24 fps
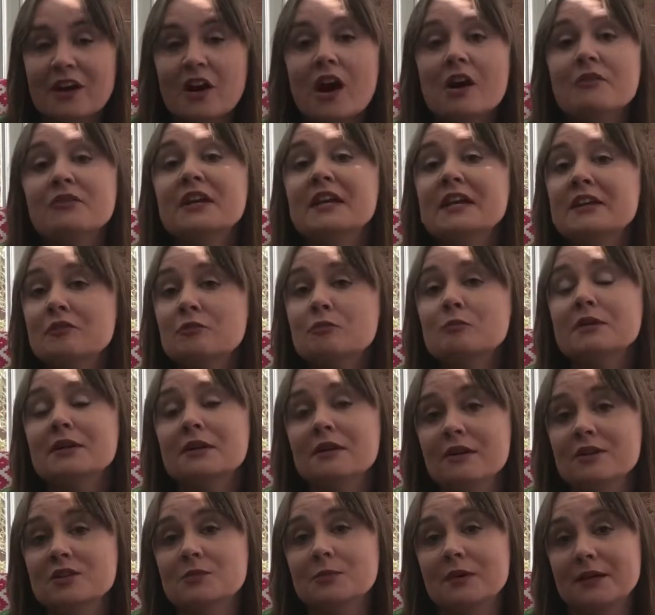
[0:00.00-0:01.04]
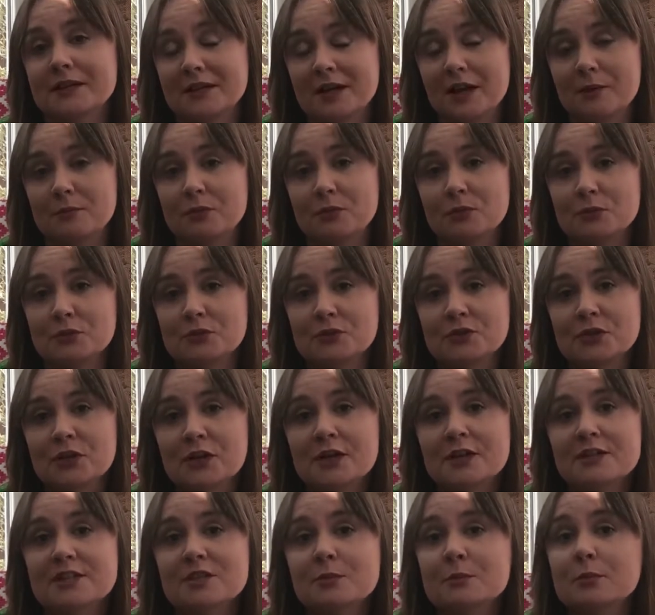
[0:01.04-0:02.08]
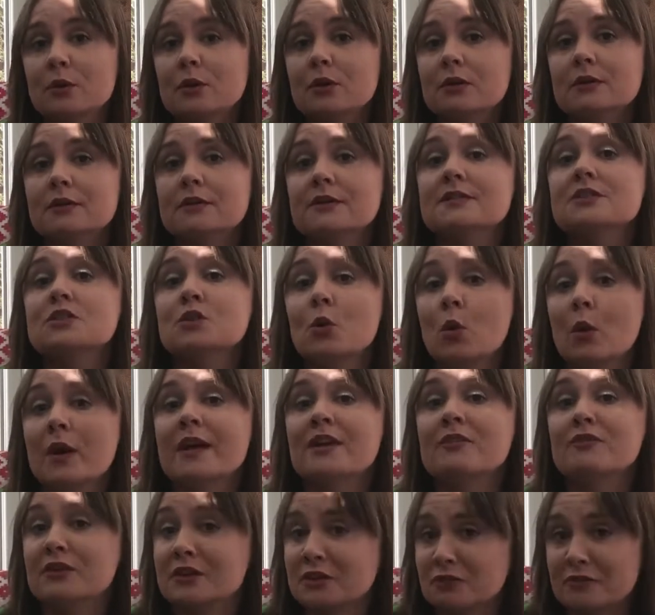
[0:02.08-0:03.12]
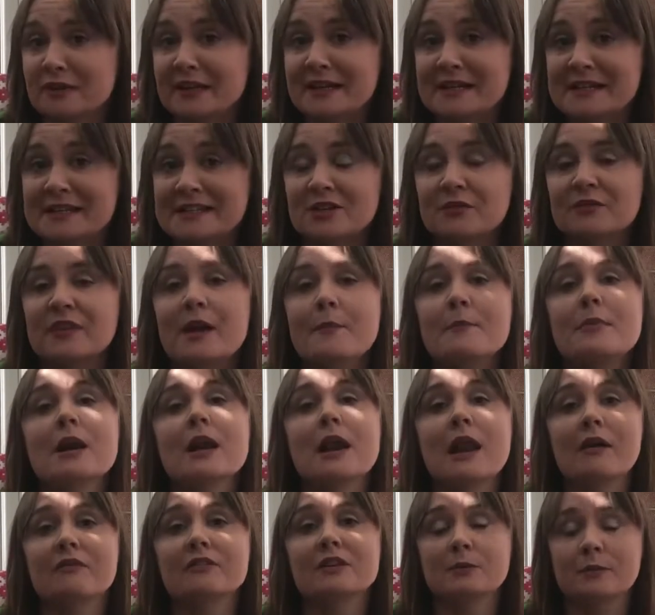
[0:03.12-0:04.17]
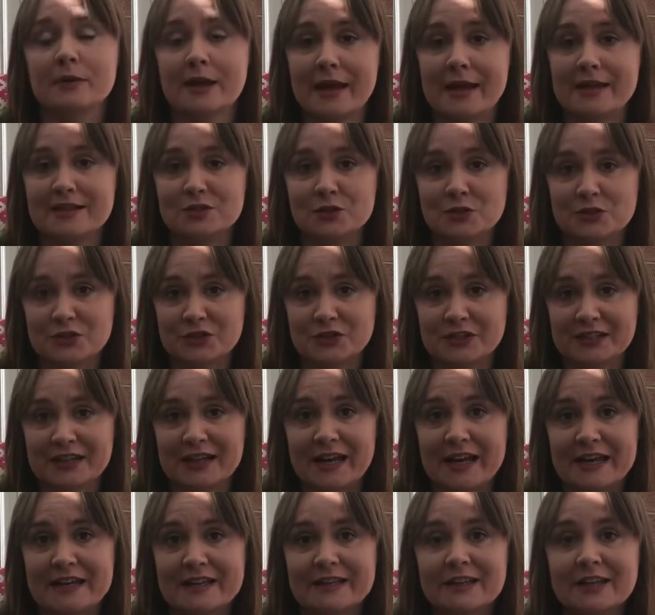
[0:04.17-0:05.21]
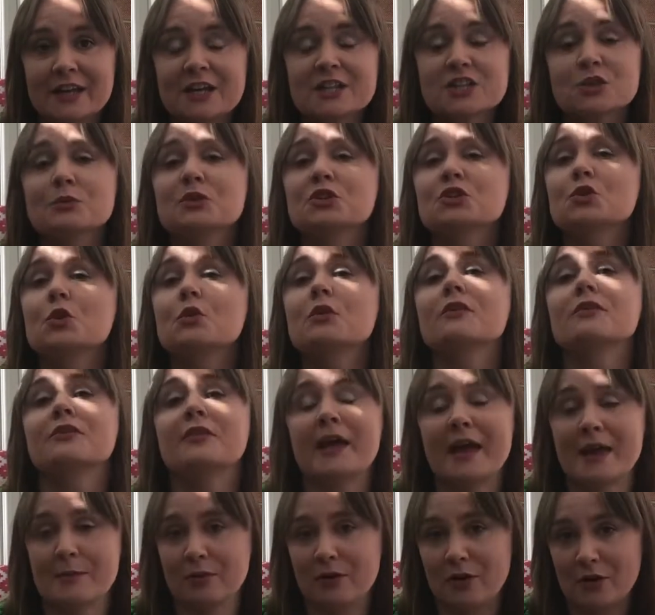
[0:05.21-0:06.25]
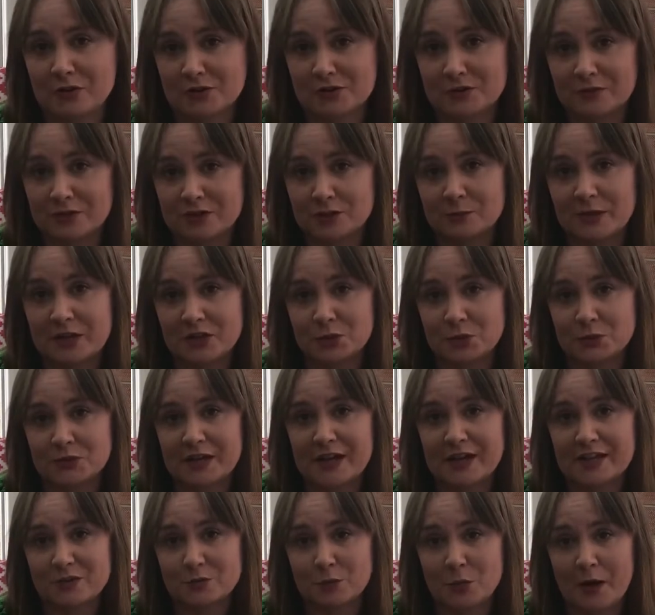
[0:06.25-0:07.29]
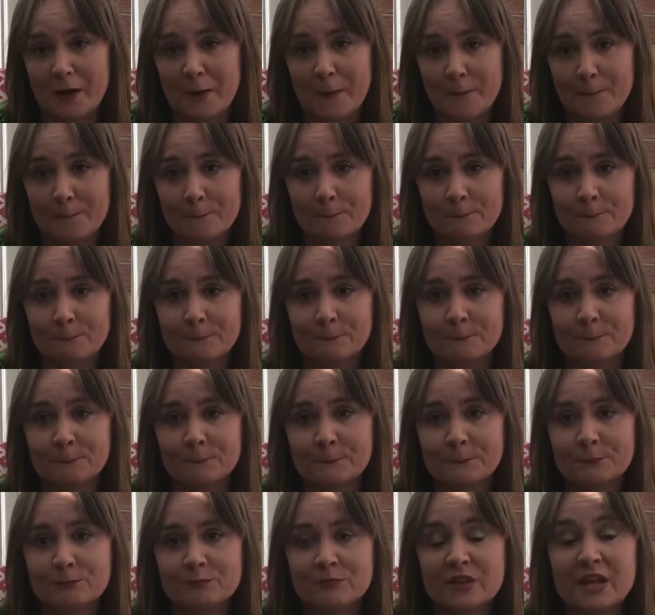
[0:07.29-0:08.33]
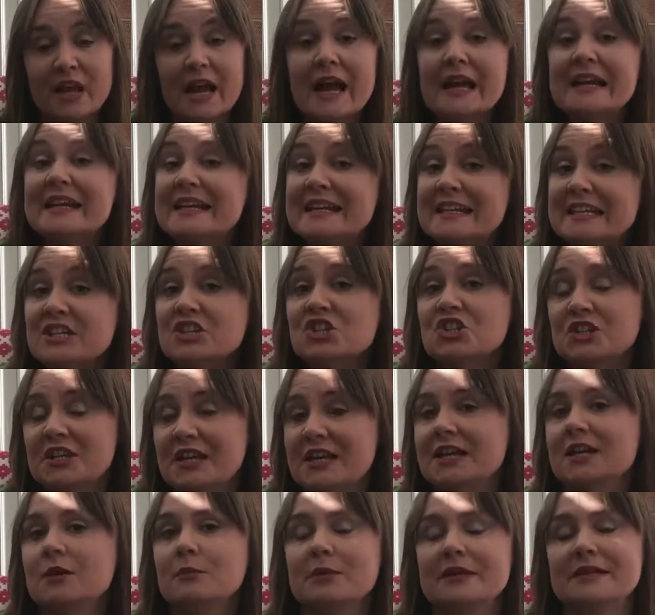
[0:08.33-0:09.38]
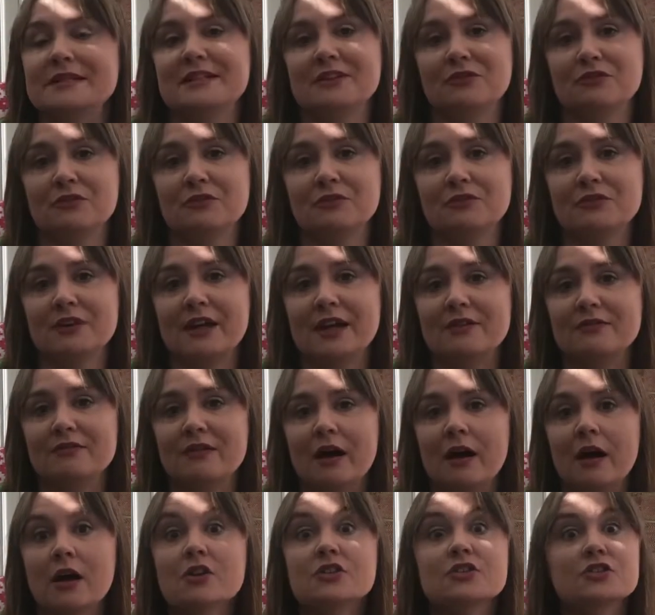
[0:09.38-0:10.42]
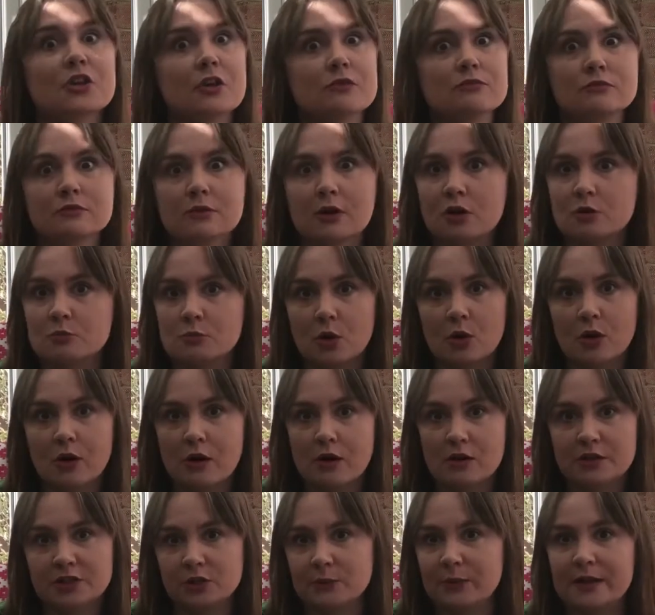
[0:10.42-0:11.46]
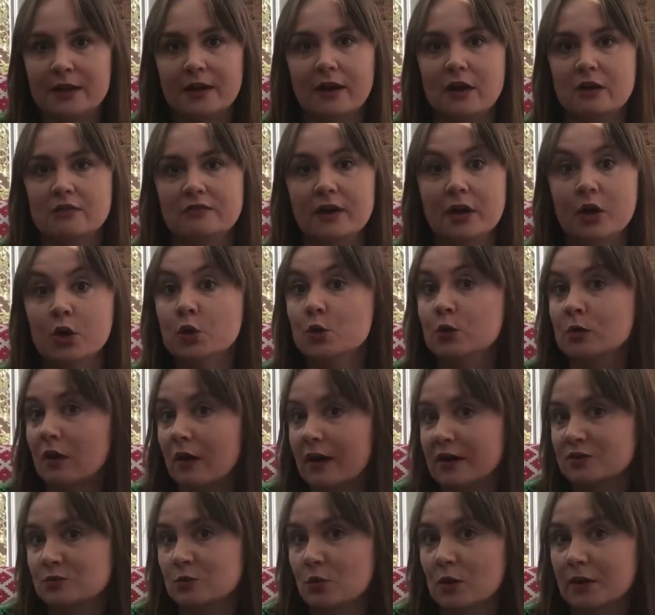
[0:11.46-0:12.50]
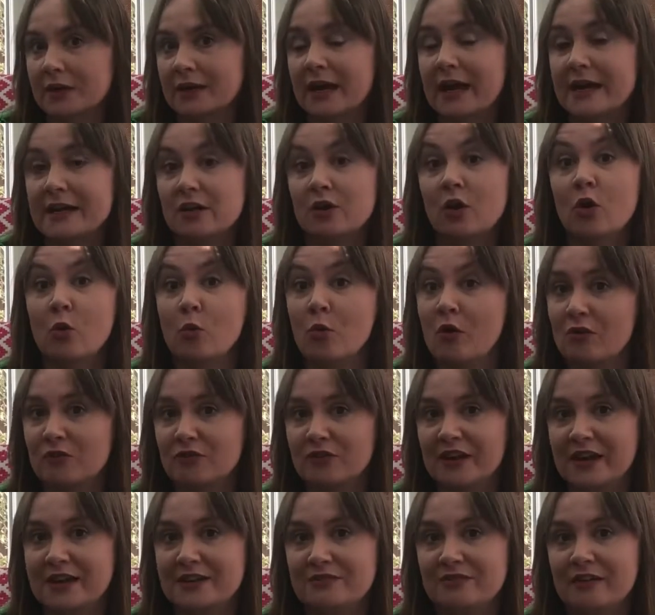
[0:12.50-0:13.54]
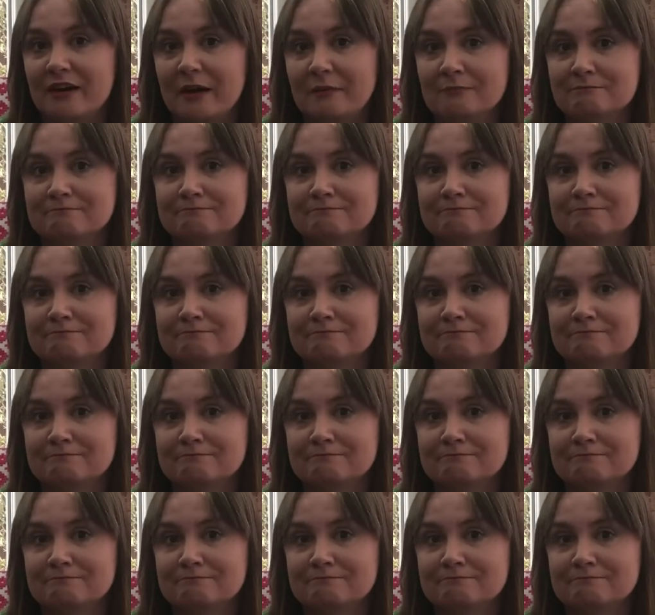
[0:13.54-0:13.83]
I've even been asked by couples to put toy figurines of their beloved pets onto the cake to ensure that they're part of the special day as well. And each tier can be a different flavour, so no more arguing over who likes what cake or what flavour.